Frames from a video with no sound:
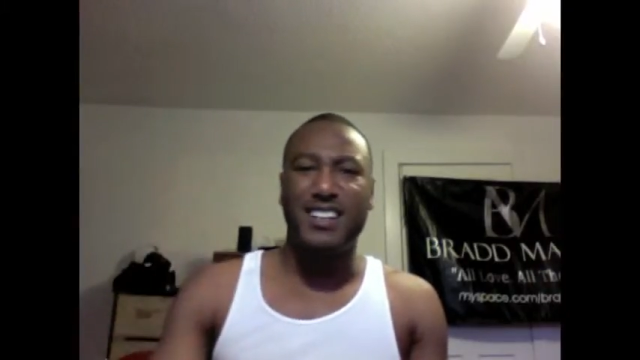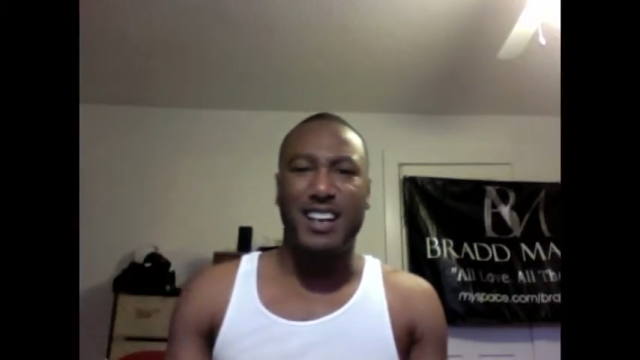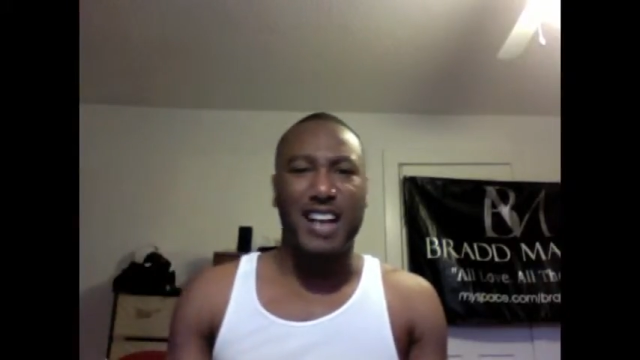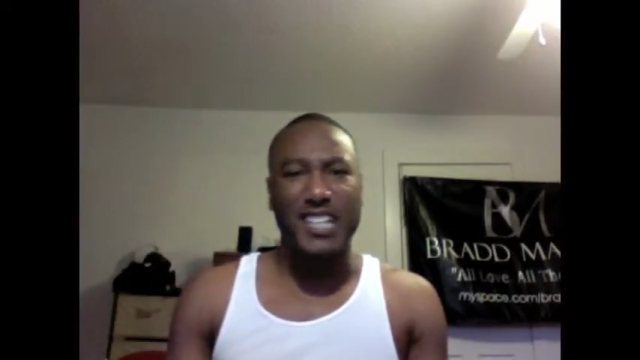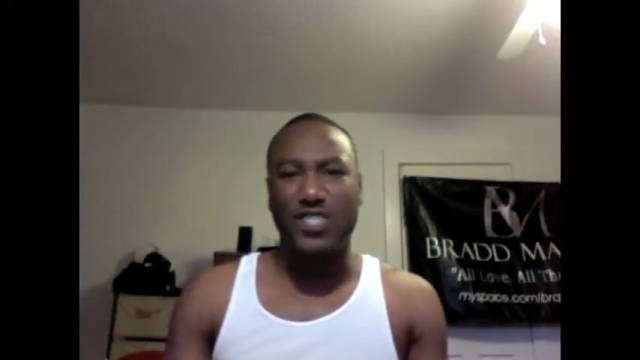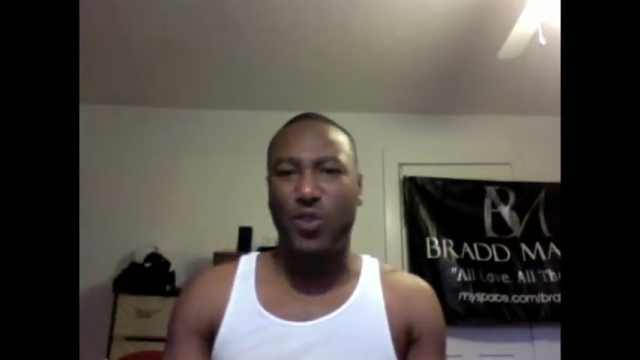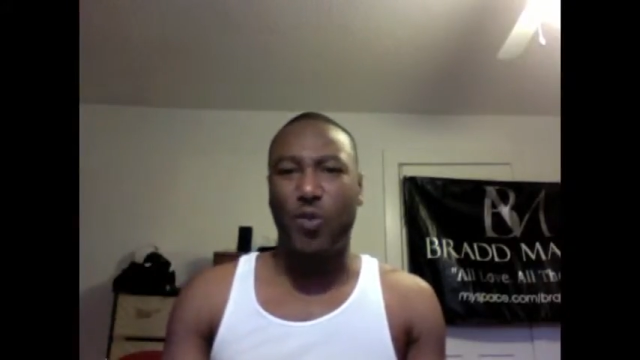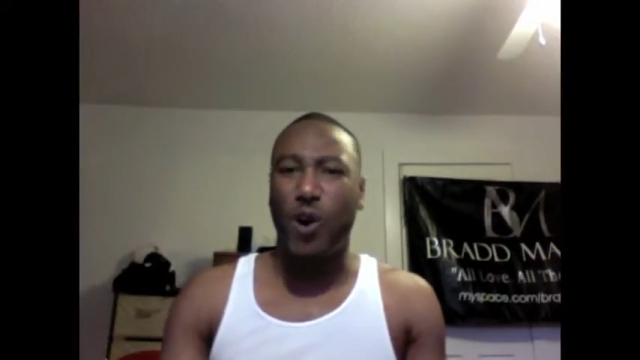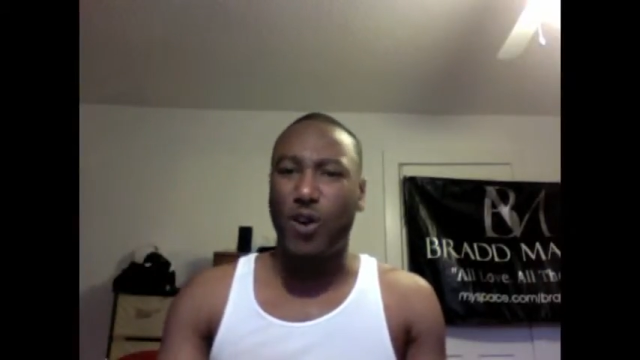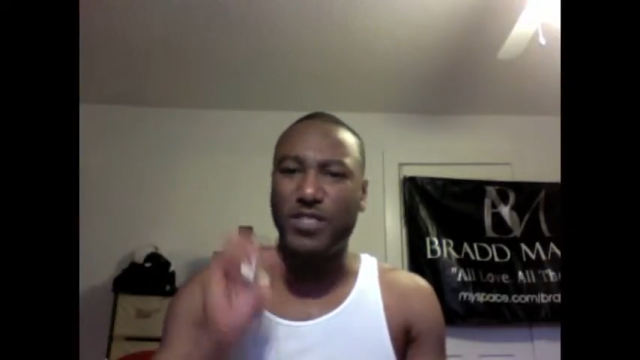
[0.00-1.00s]
Lights
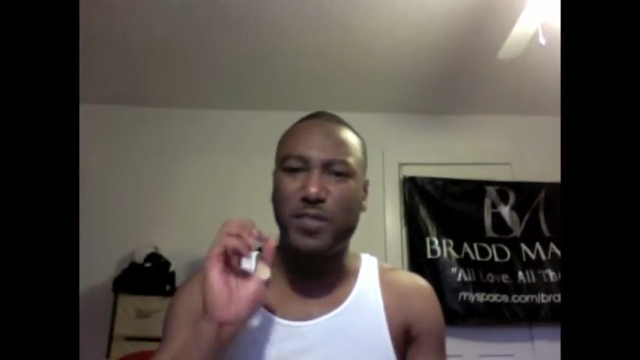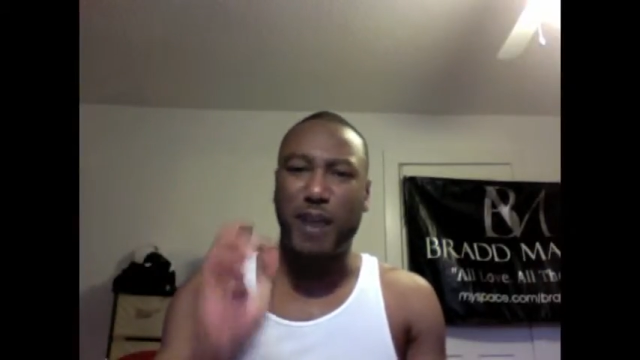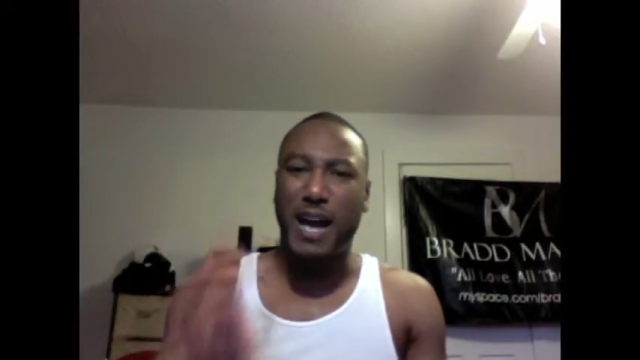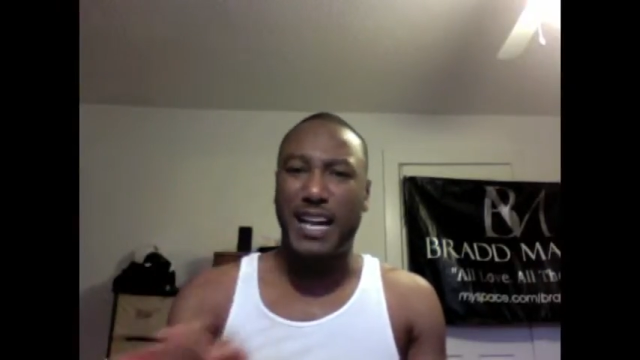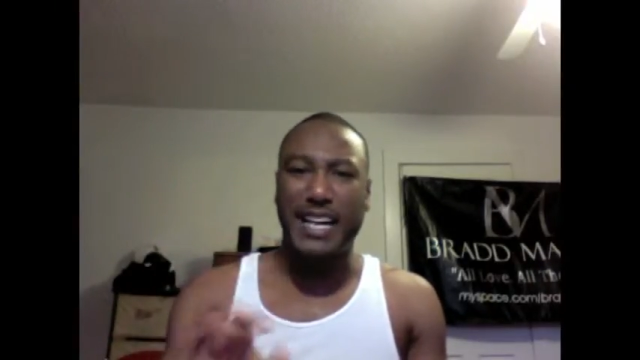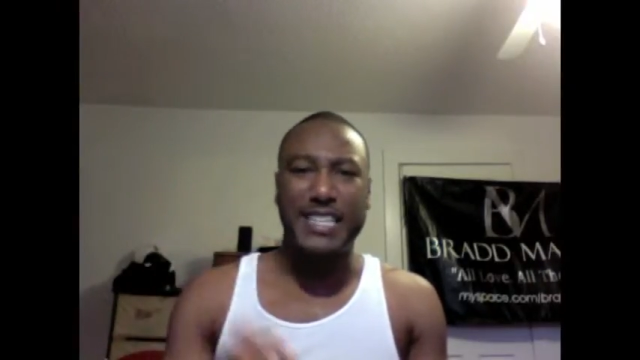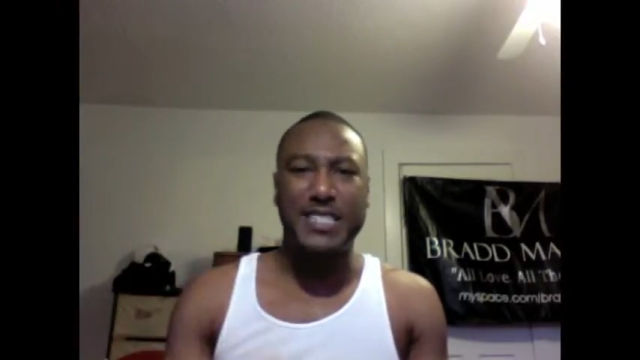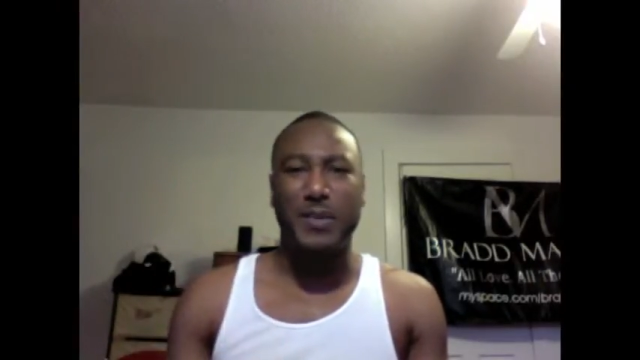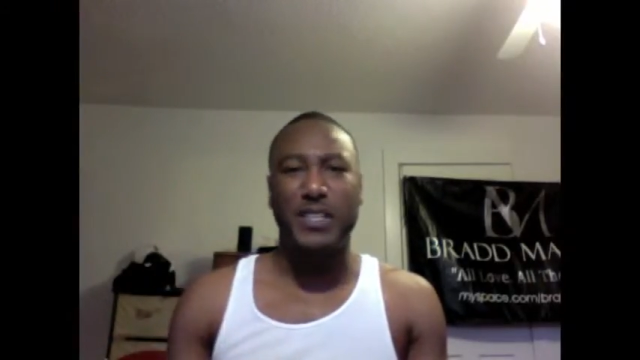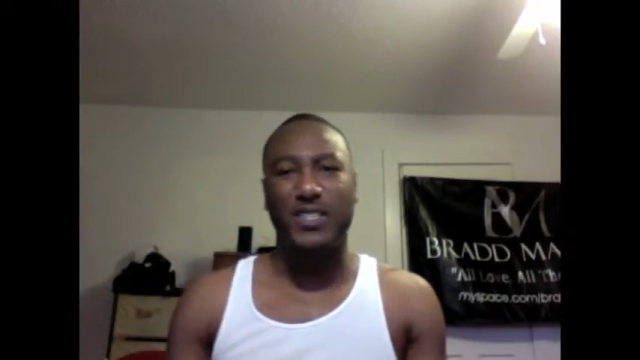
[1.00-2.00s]
go off. Spotlight
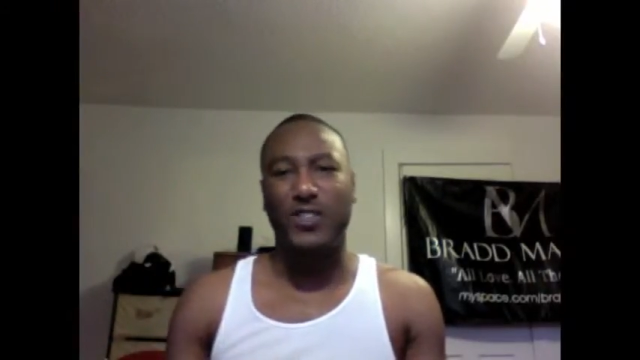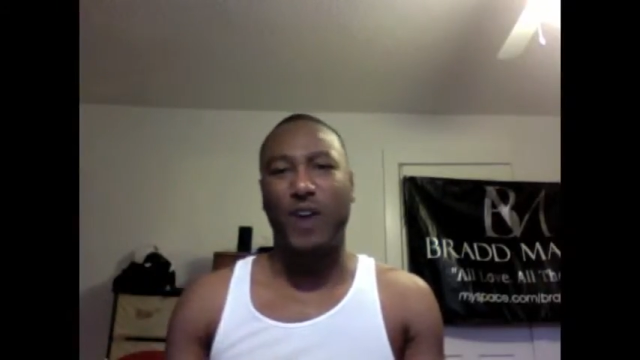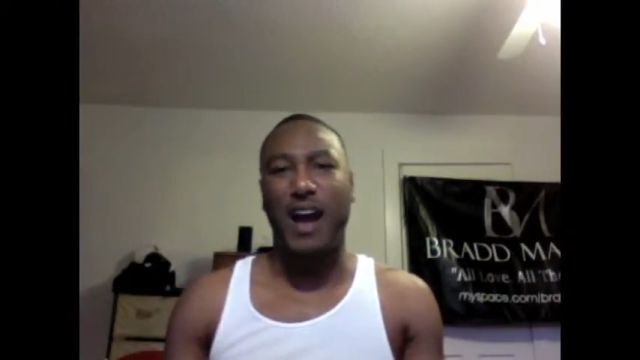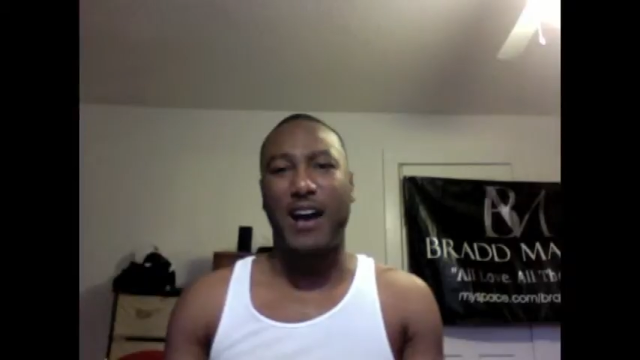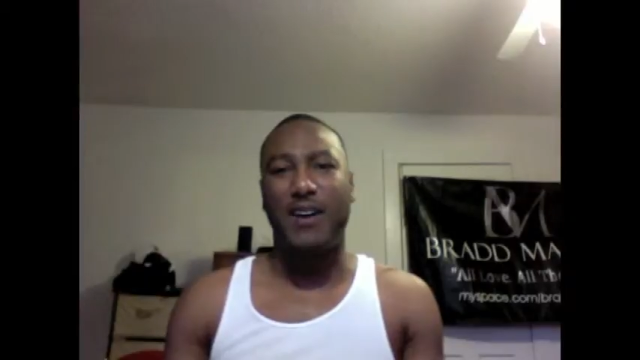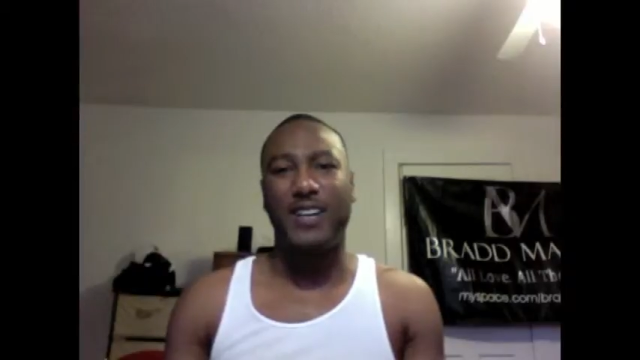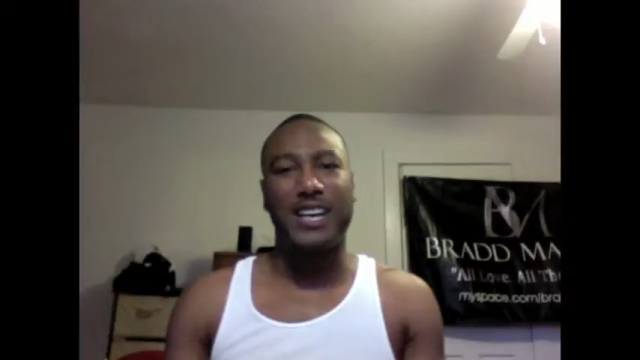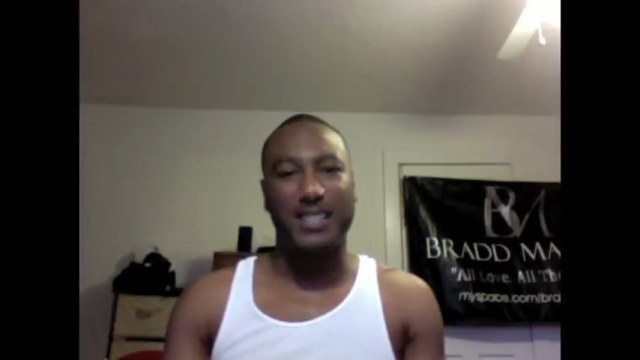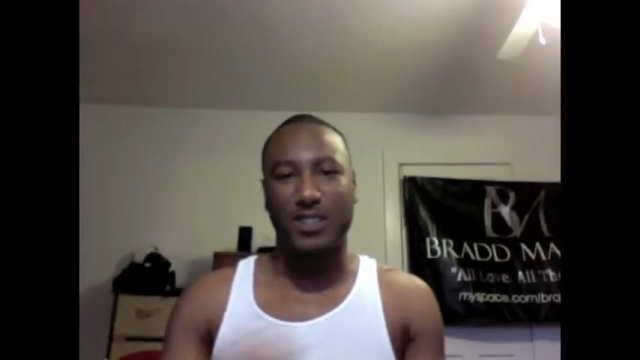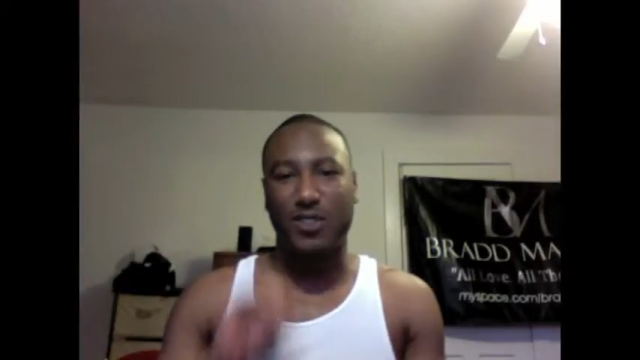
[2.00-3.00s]
hits me in the crowd,
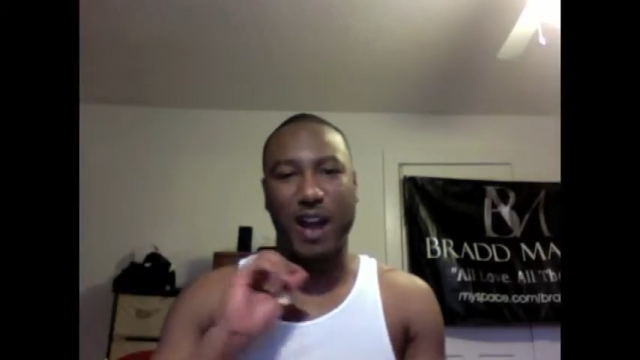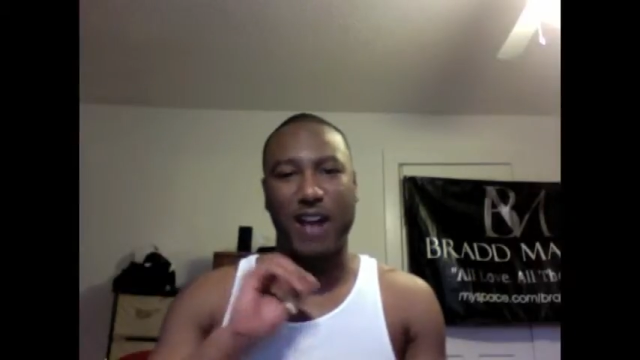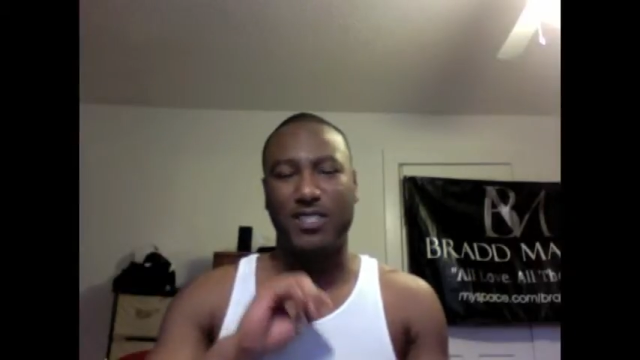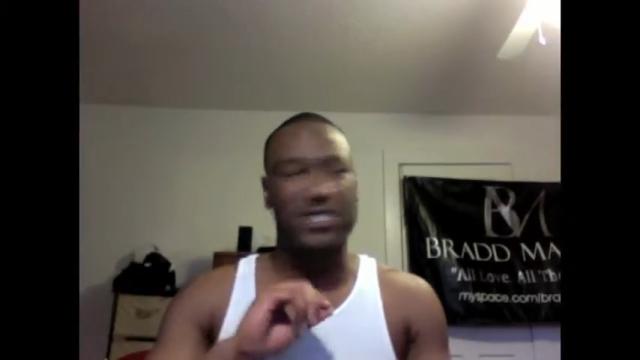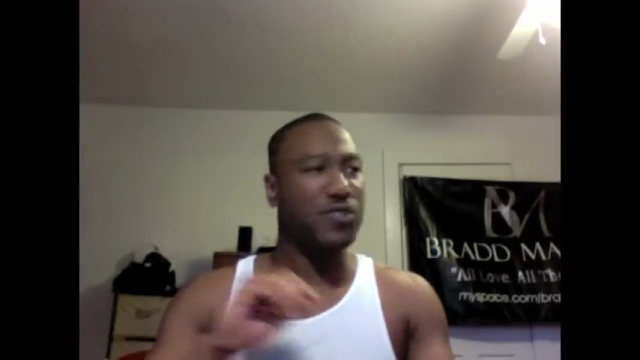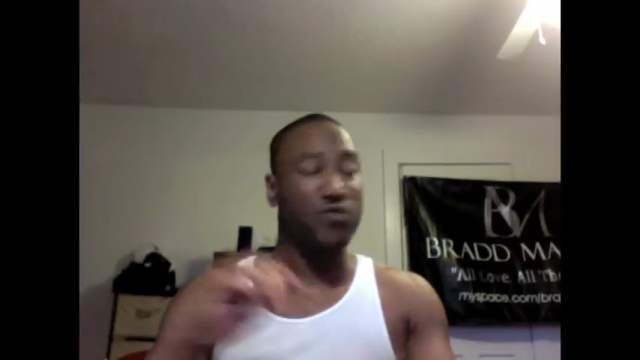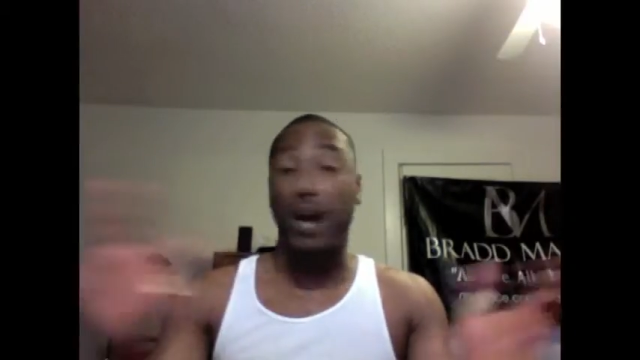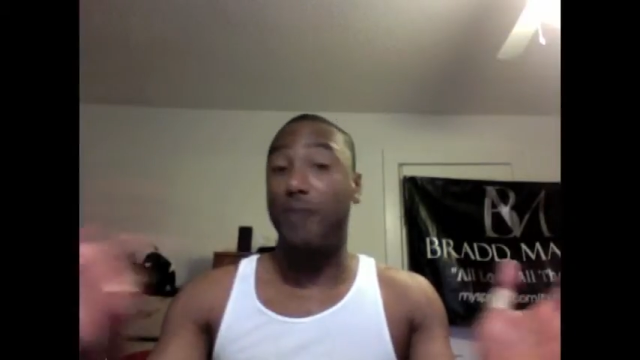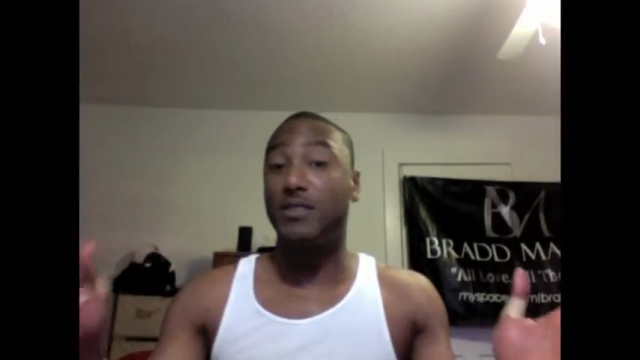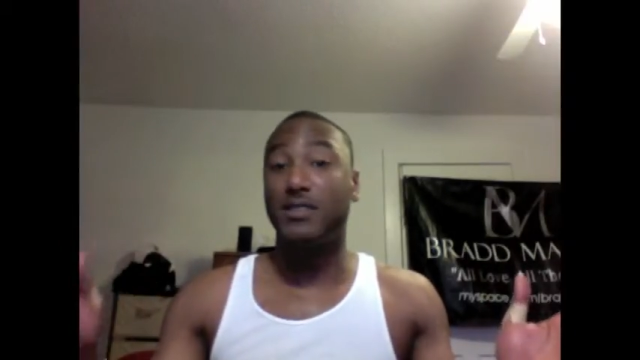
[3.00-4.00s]
and the crowd just
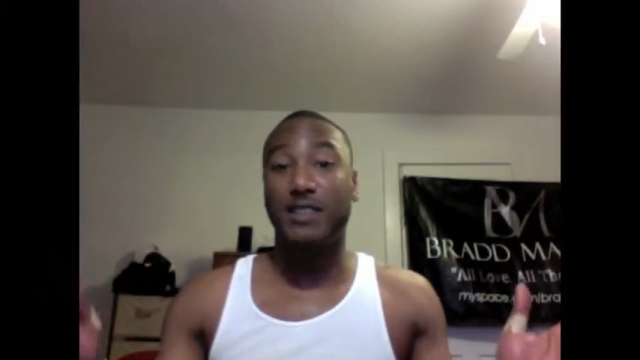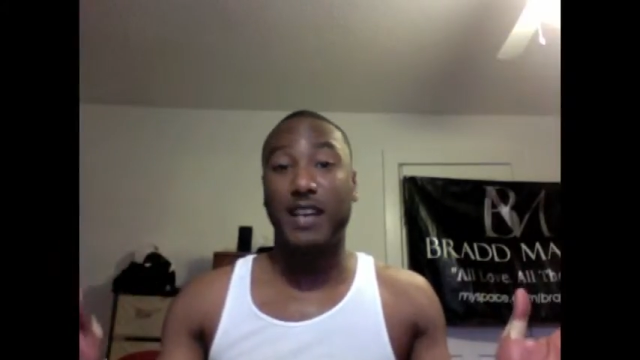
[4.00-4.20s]
erupts.